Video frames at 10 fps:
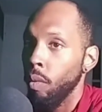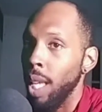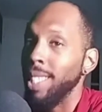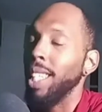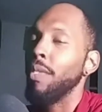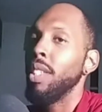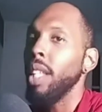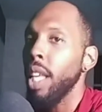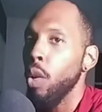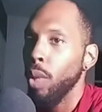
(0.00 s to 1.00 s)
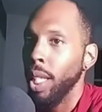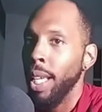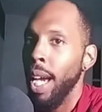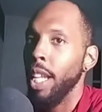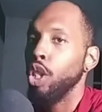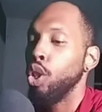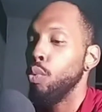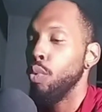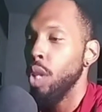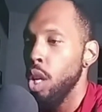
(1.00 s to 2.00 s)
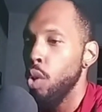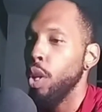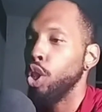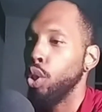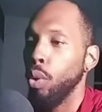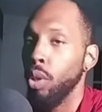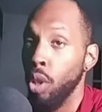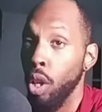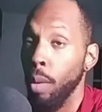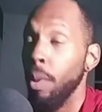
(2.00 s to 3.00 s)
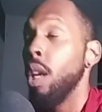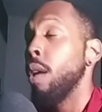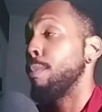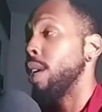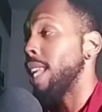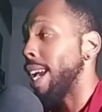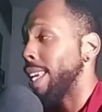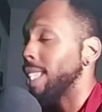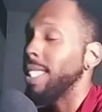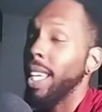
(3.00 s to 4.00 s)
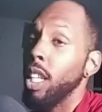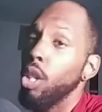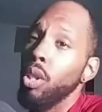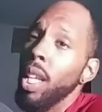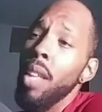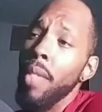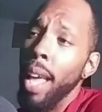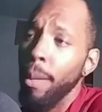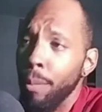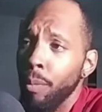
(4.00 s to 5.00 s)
instead of sticking with the guy that you know is short term. But I guess I can understand that.